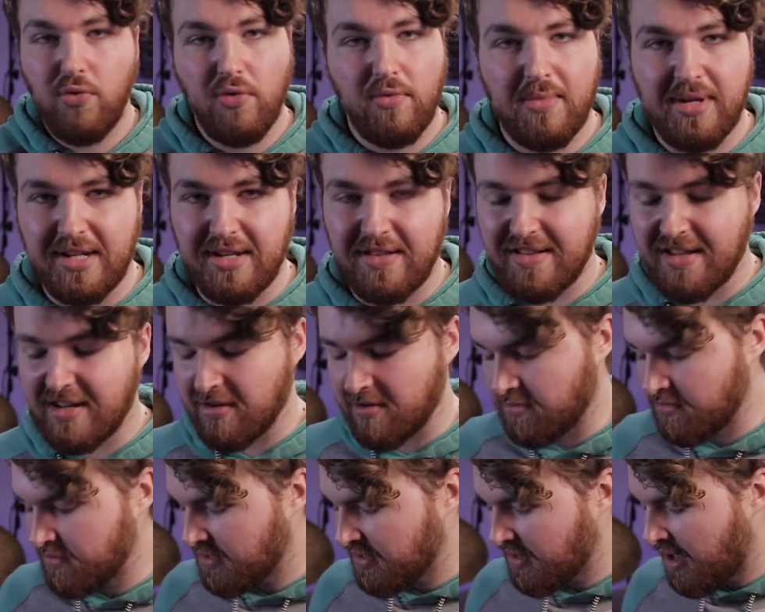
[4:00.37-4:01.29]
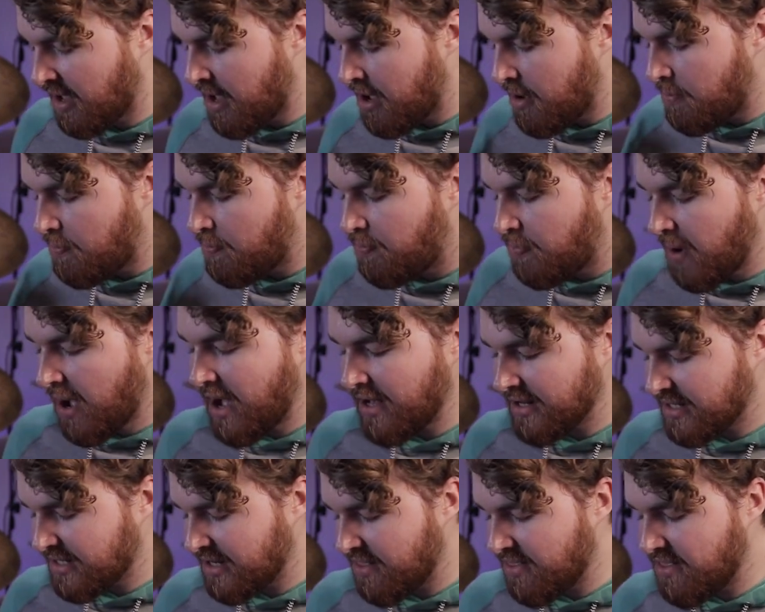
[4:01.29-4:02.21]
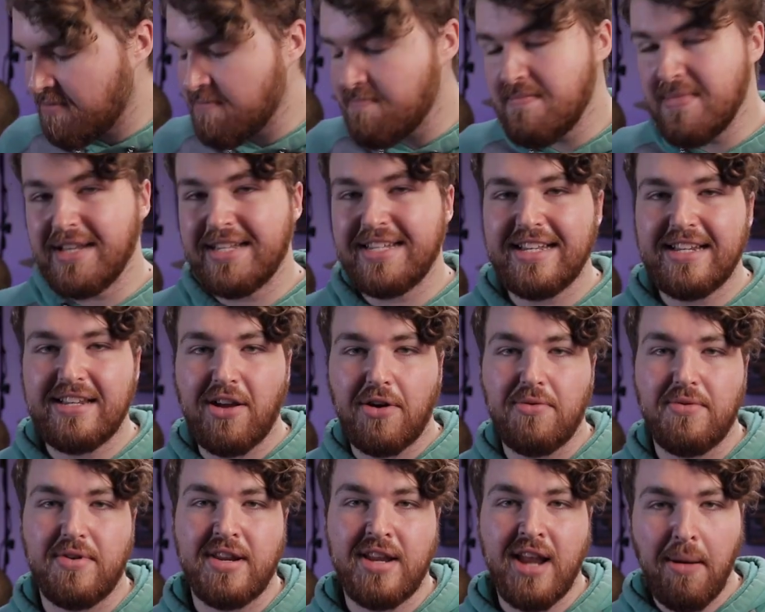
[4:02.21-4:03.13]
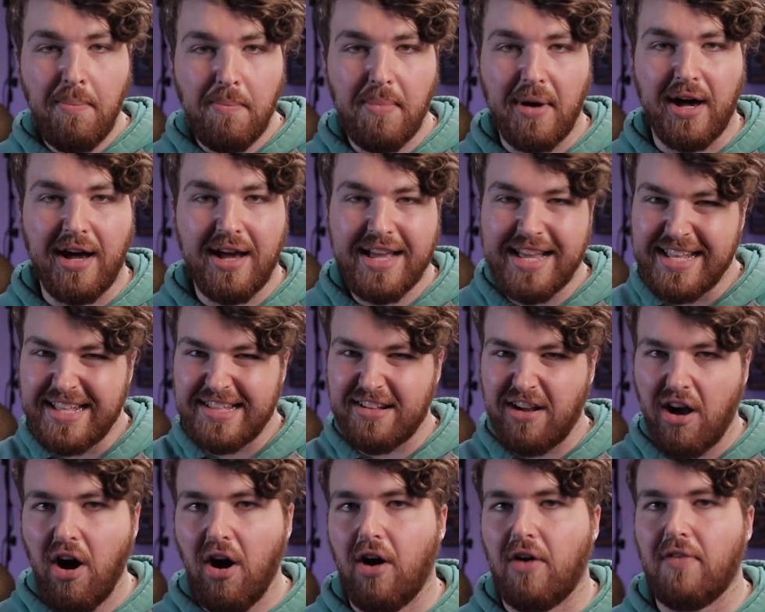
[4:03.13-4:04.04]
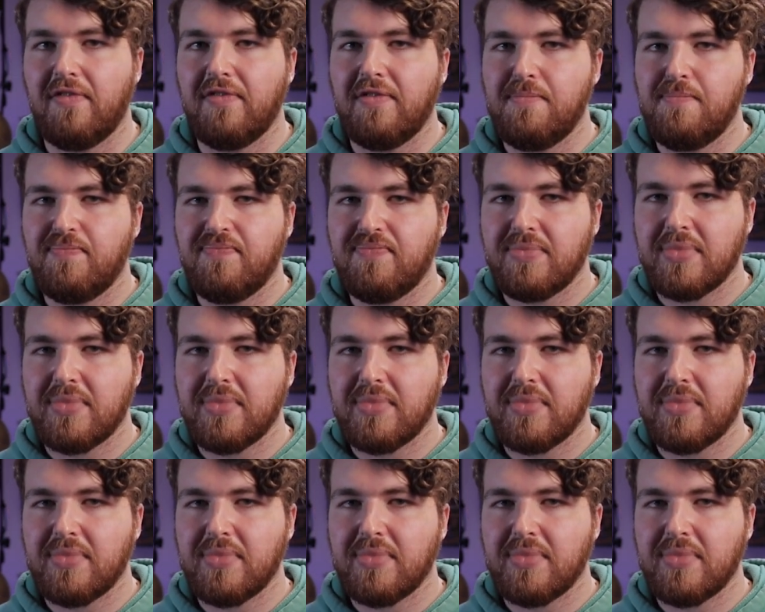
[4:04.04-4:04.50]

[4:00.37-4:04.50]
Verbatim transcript: all MIDI signals but the MIDI note number is off.